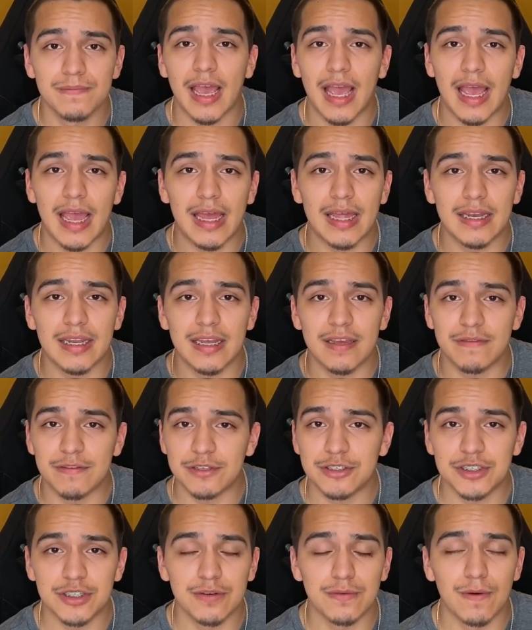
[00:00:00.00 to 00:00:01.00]
And if you're
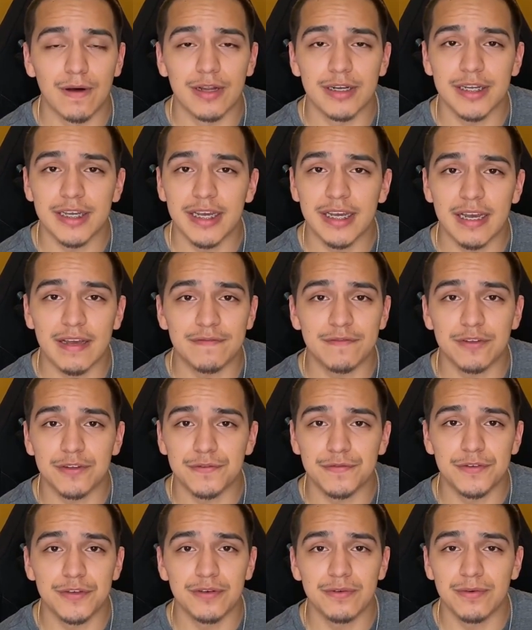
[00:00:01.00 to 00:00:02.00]
still wanting it after a
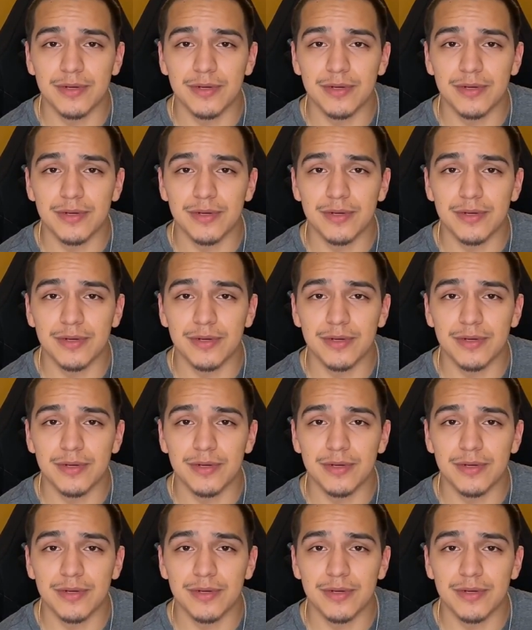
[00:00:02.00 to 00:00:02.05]
few